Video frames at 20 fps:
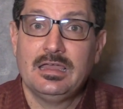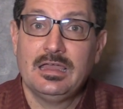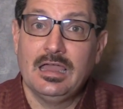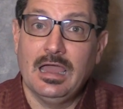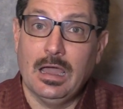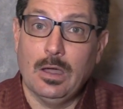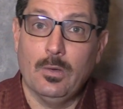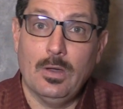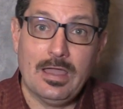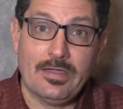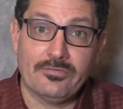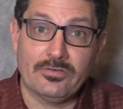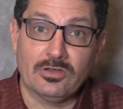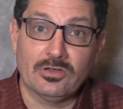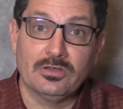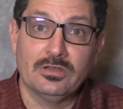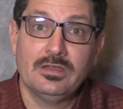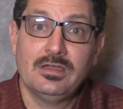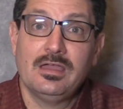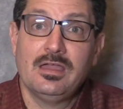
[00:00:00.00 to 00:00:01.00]

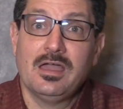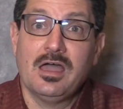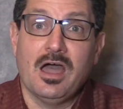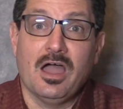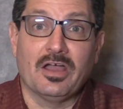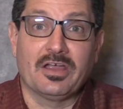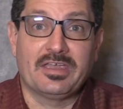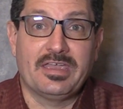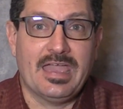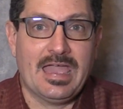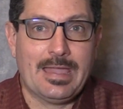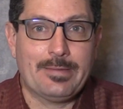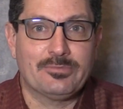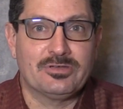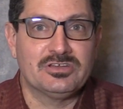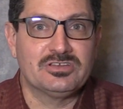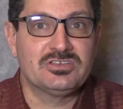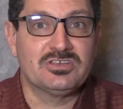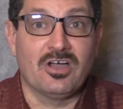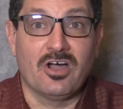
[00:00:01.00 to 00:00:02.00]
However, our
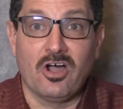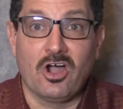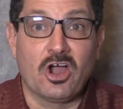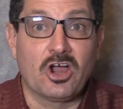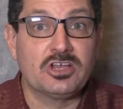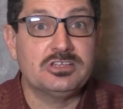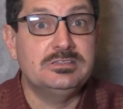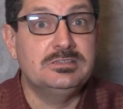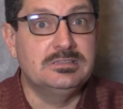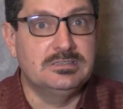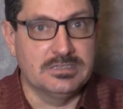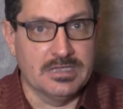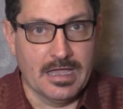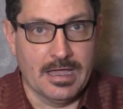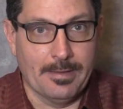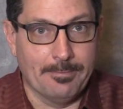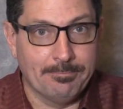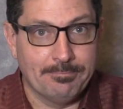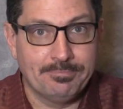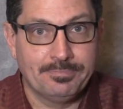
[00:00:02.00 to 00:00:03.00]
cameras are
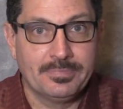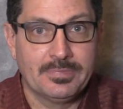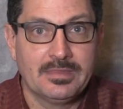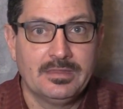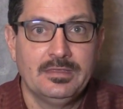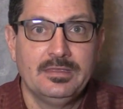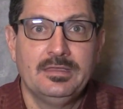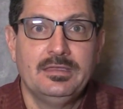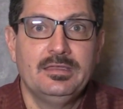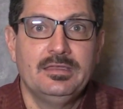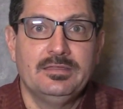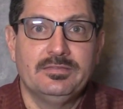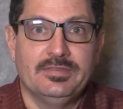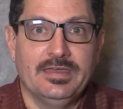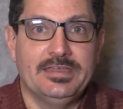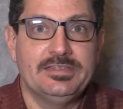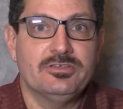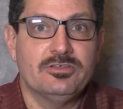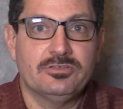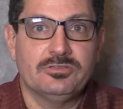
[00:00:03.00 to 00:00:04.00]
dumb.
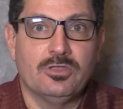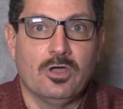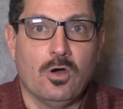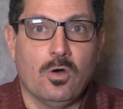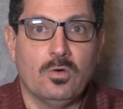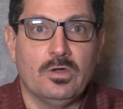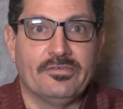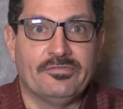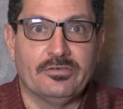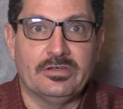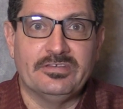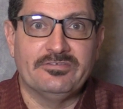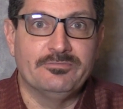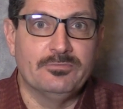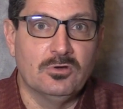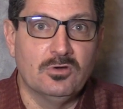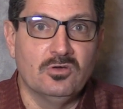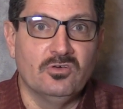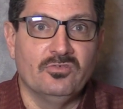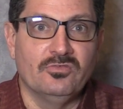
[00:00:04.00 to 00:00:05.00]
They don't know if we've
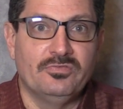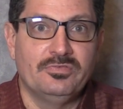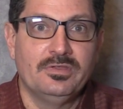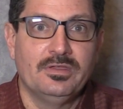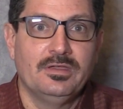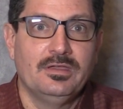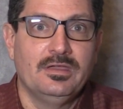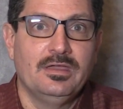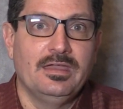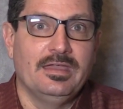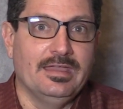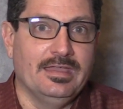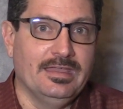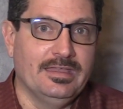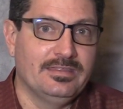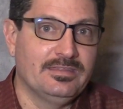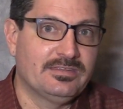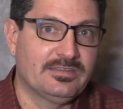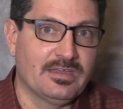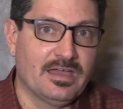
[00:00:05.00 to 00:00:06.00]
moved
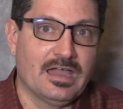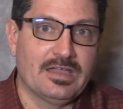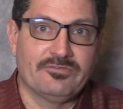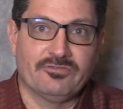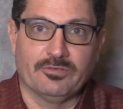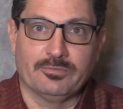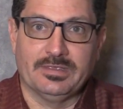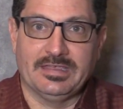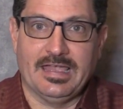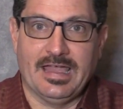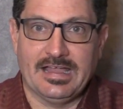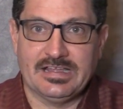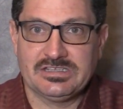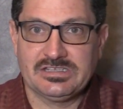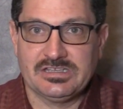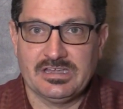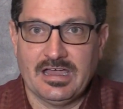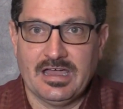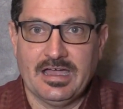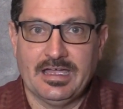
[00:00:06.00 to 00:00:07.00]
inside from the
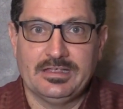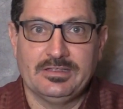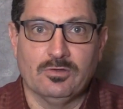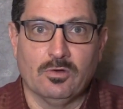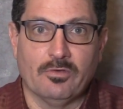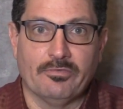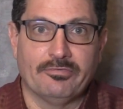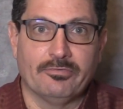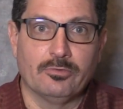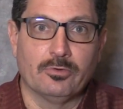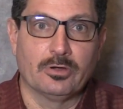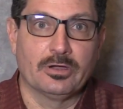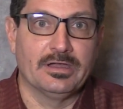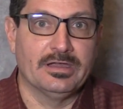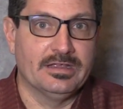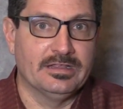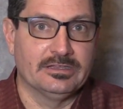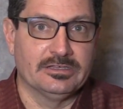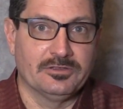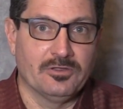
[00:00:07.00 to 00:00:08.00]
outside, or if we're
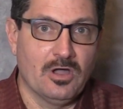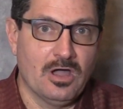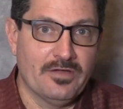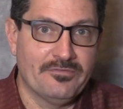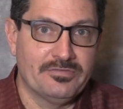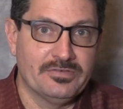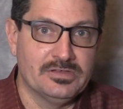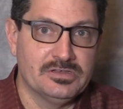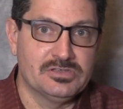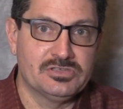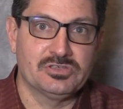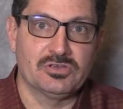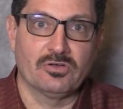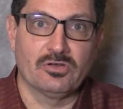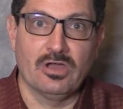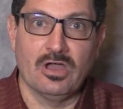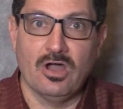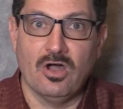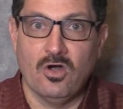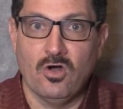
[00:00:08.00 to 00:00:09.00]
in an office or
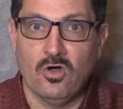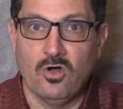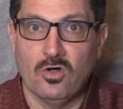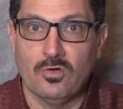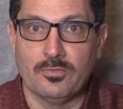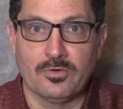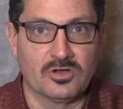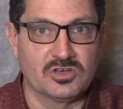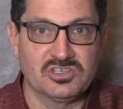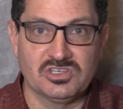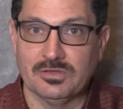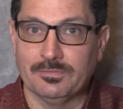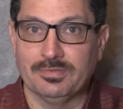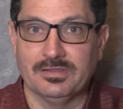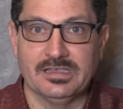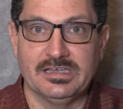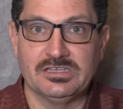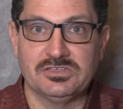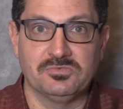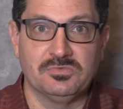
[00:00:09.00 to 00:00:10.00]
a home or
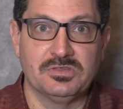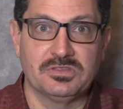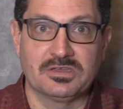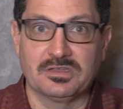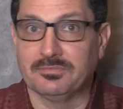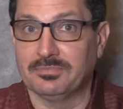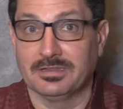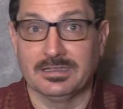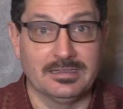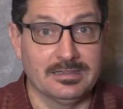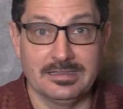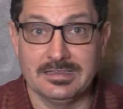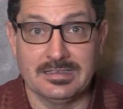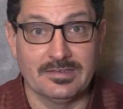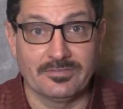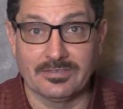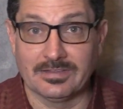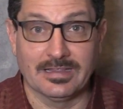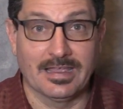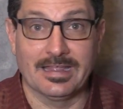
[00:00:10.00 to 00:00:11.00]
someplace with completely
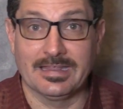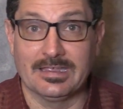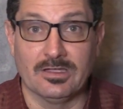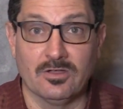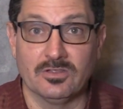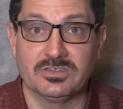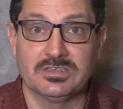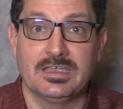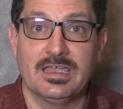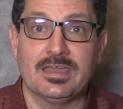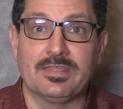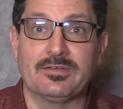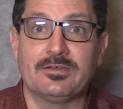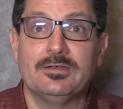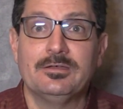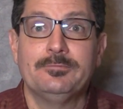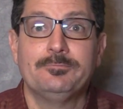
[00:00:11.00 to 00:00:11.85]
different lighting altogether.